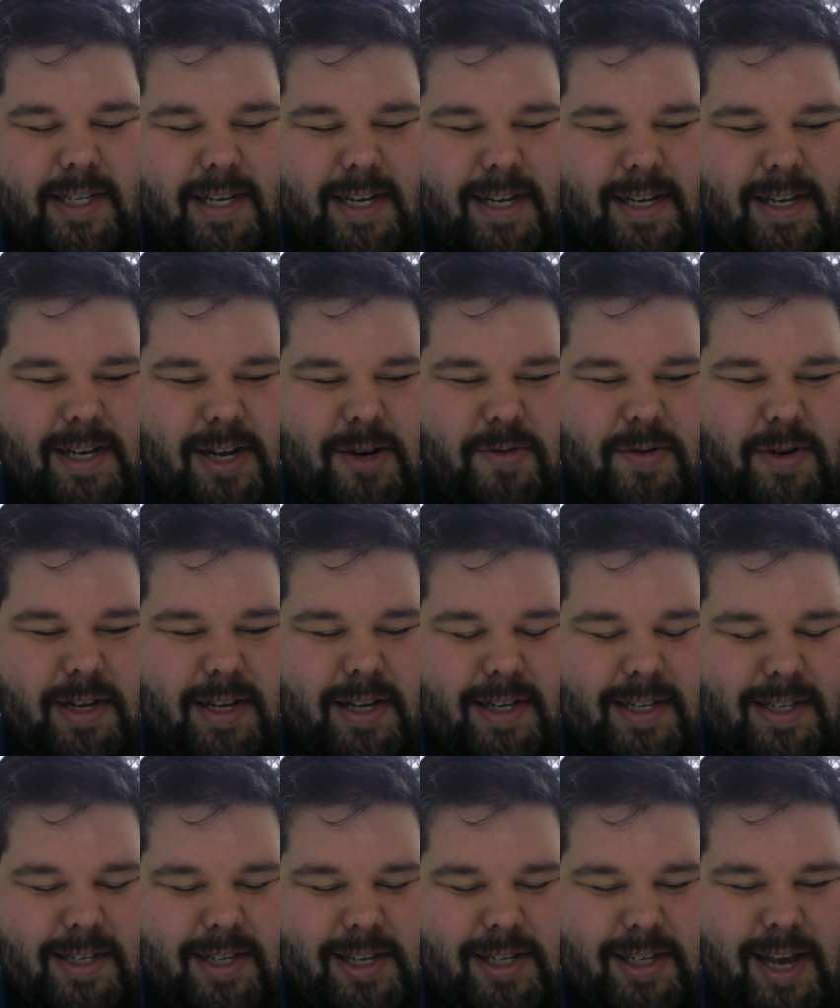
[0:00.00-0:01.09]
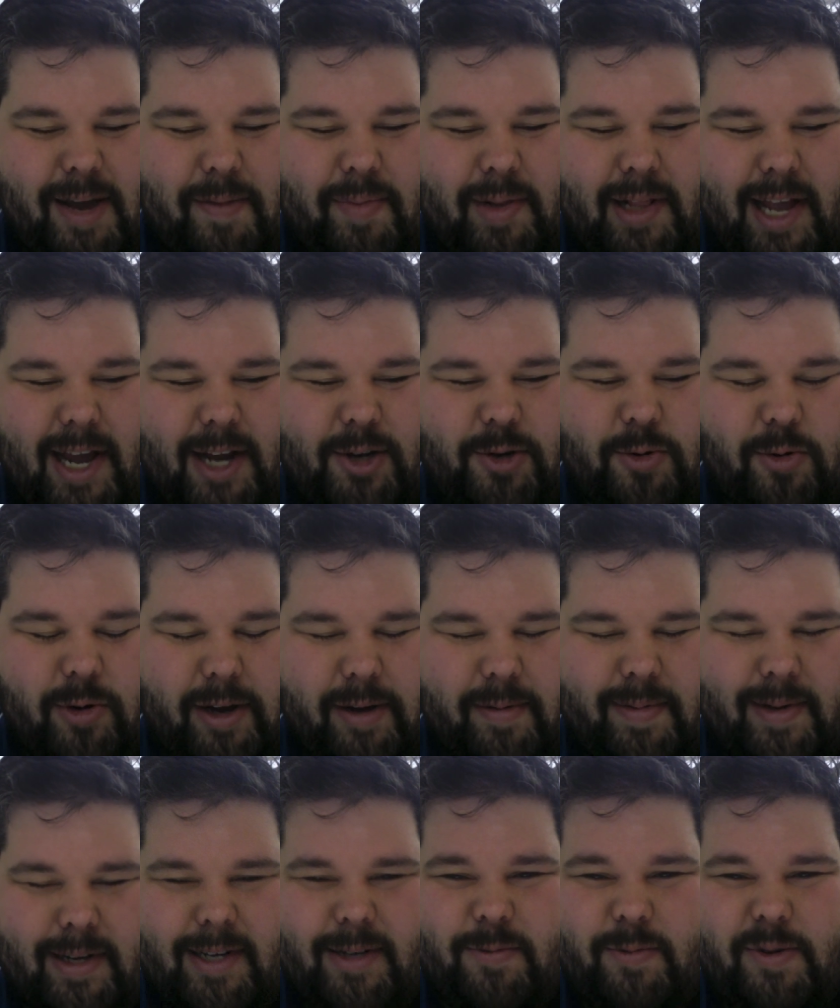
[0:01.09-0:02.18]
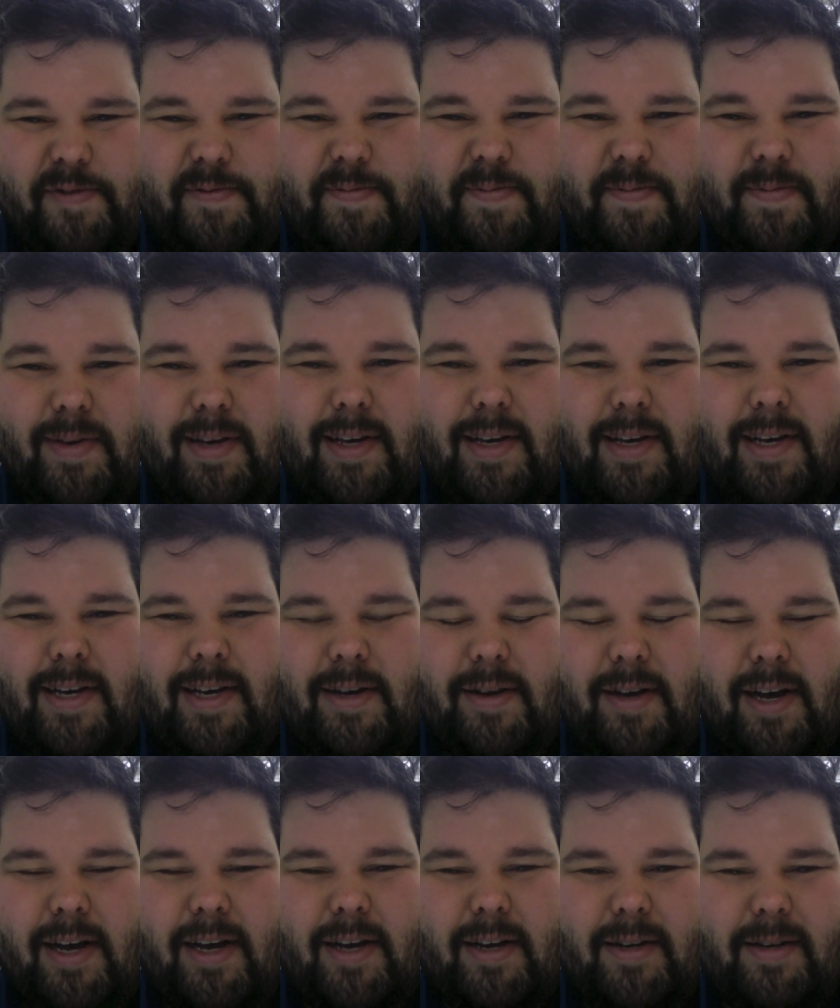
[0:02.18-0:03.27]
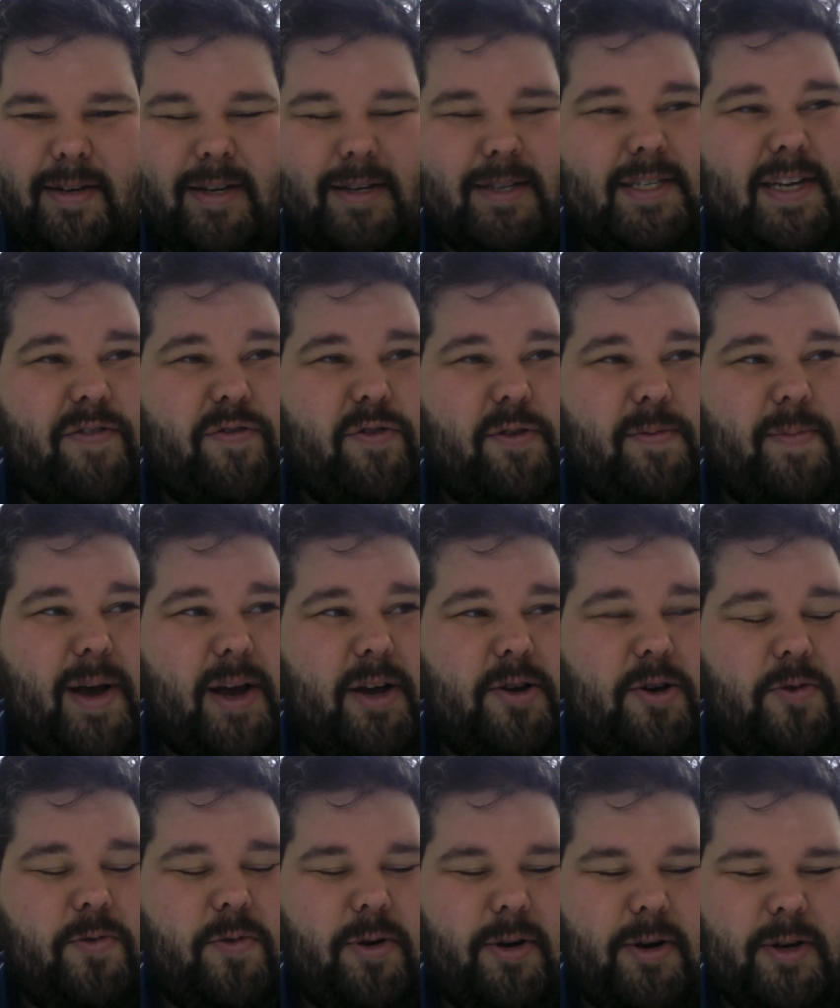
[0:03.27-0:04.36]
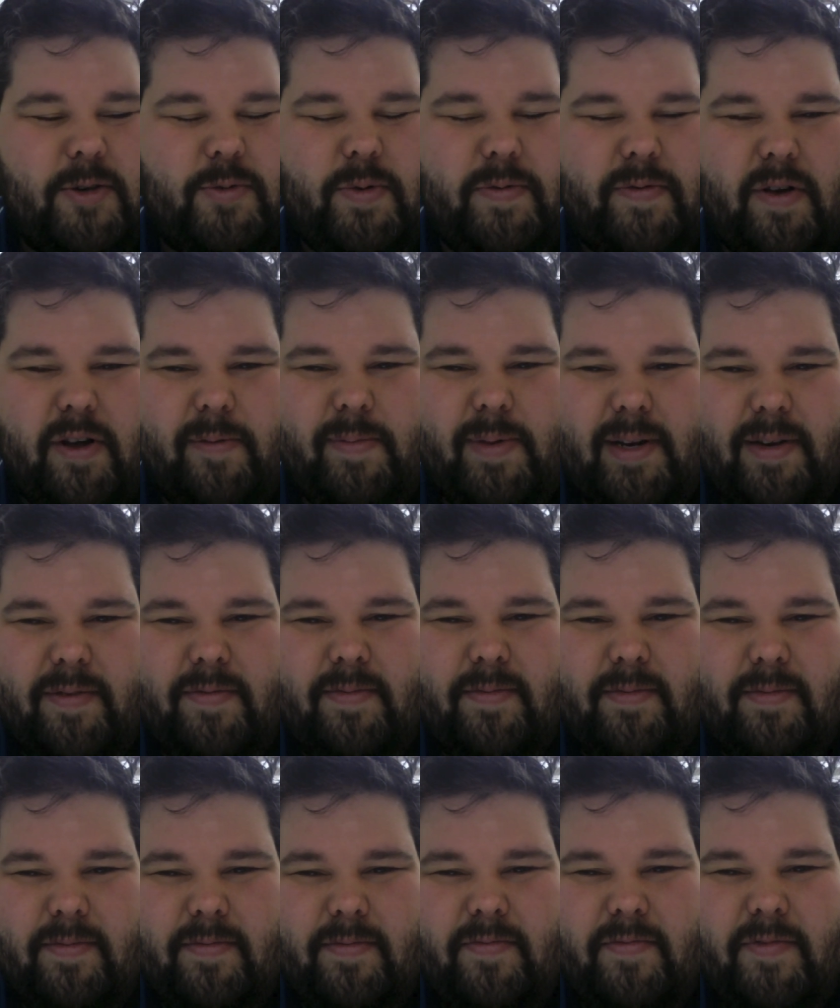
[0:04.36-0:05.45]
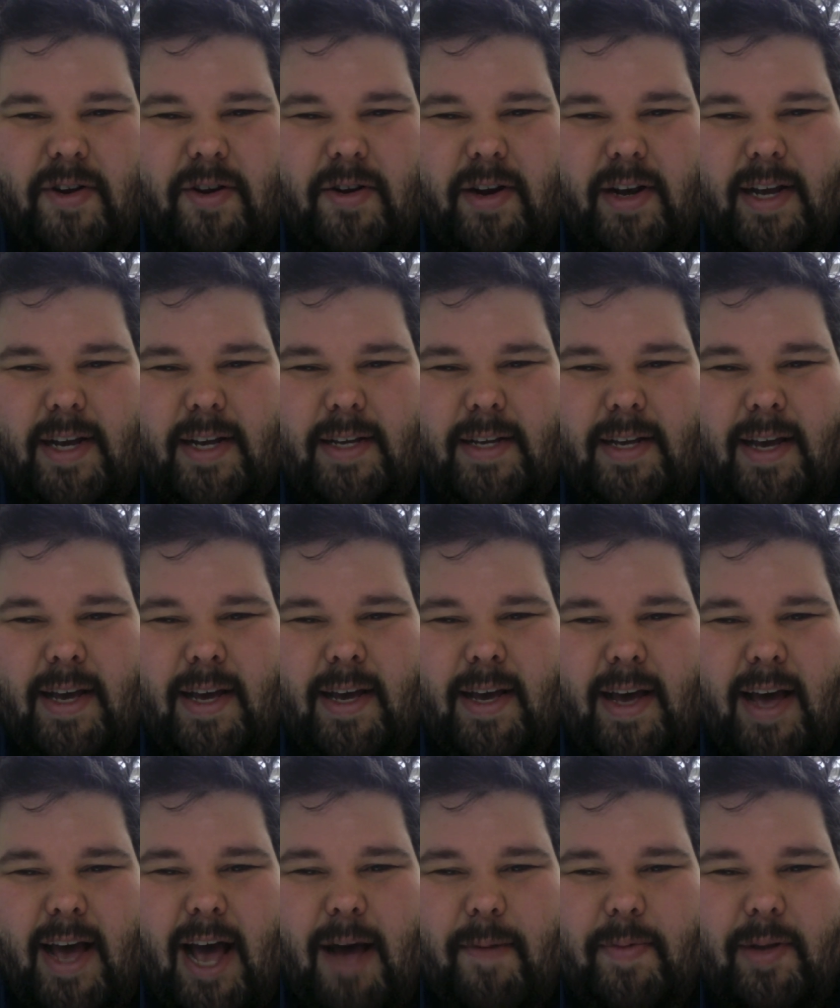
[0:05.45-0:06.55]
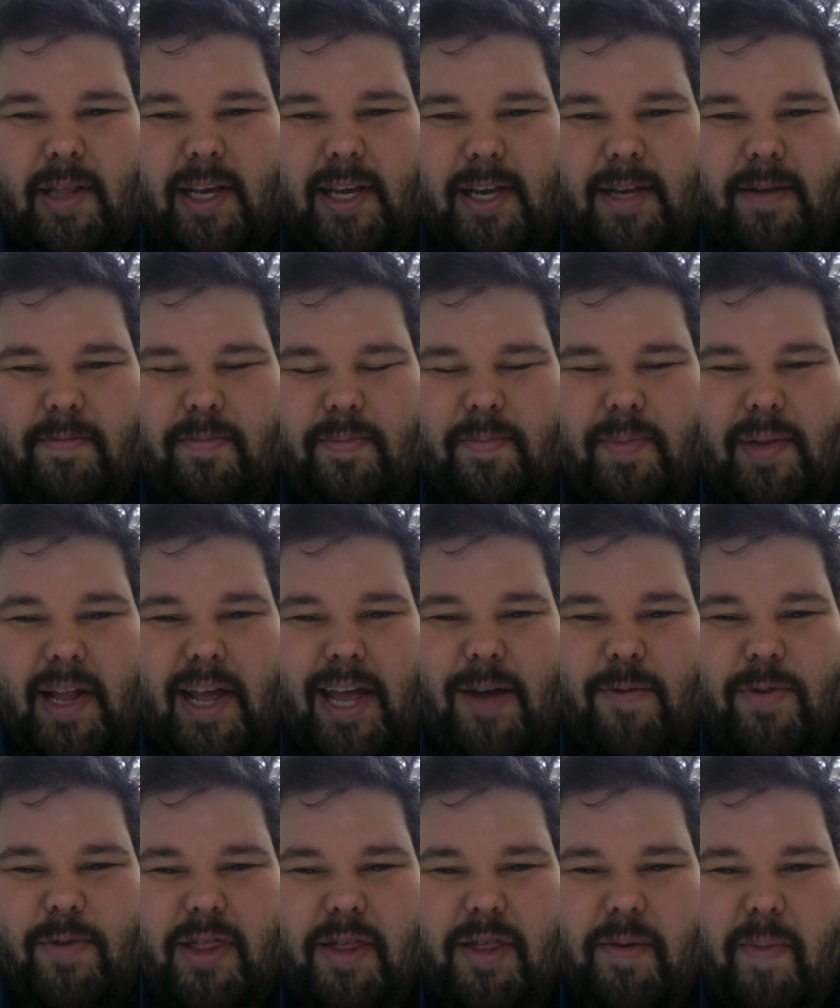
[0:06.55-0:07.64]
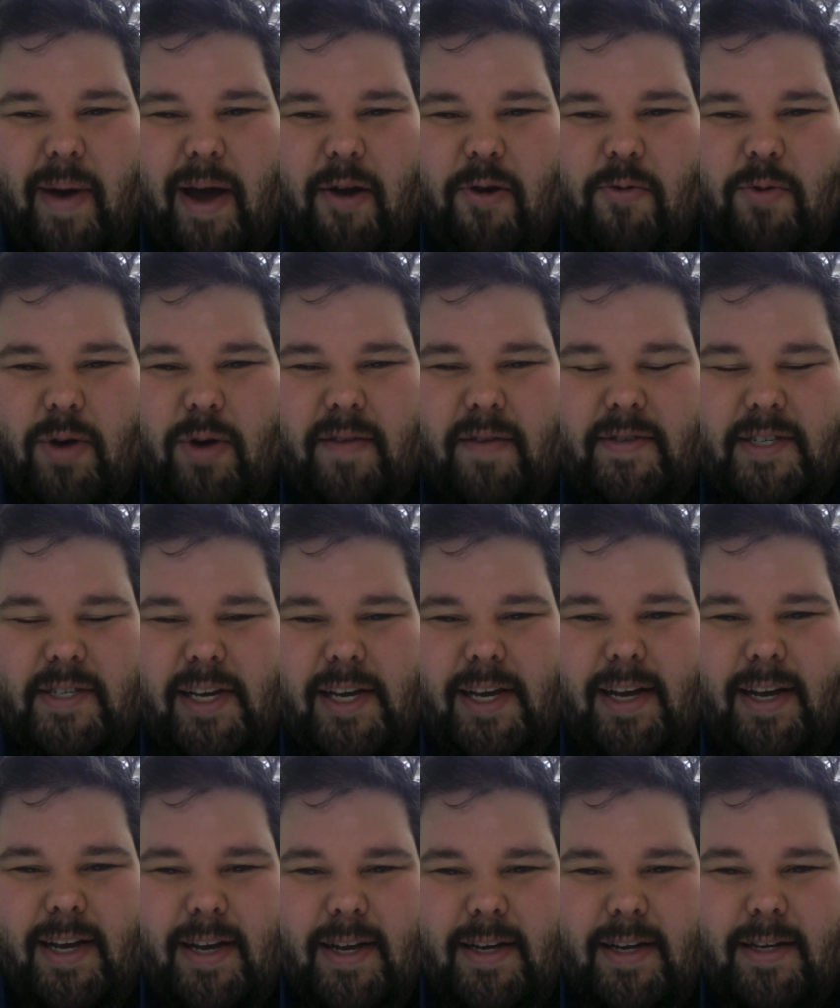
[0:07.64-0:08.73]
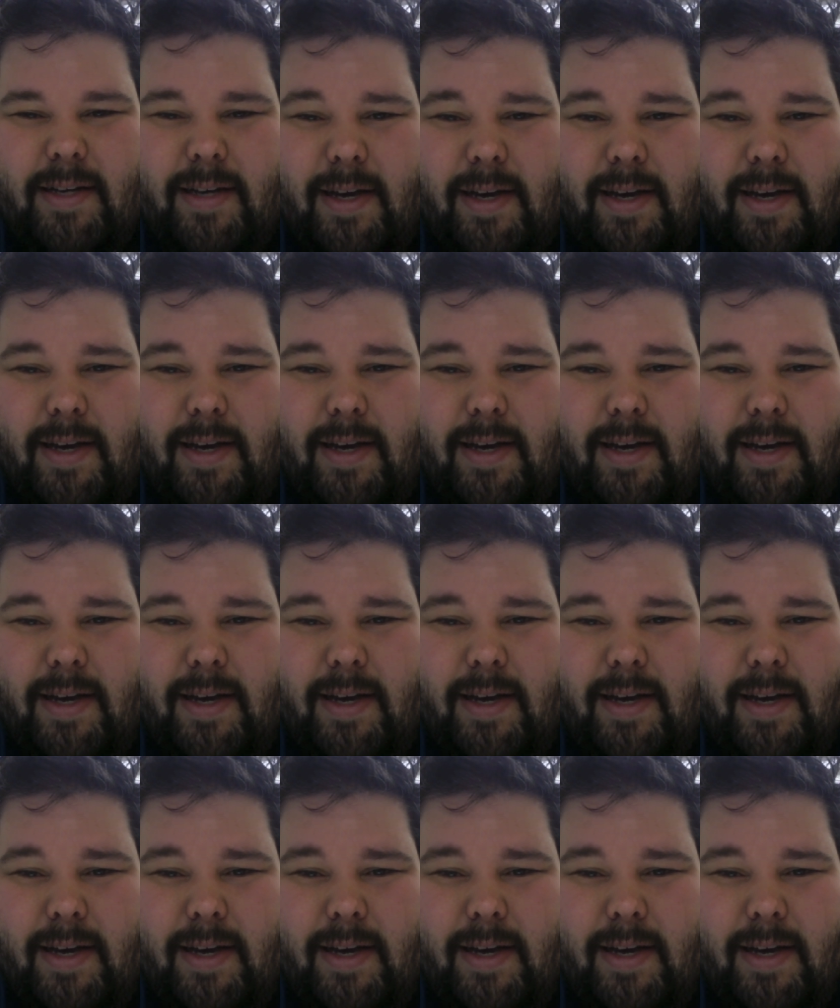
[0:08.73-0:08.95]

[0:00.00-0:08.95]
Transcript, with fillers: Uh, I don't want to say a play toy, but we uh, several of my coworkers, we've all been very happily playing with the microwave, seeing uh,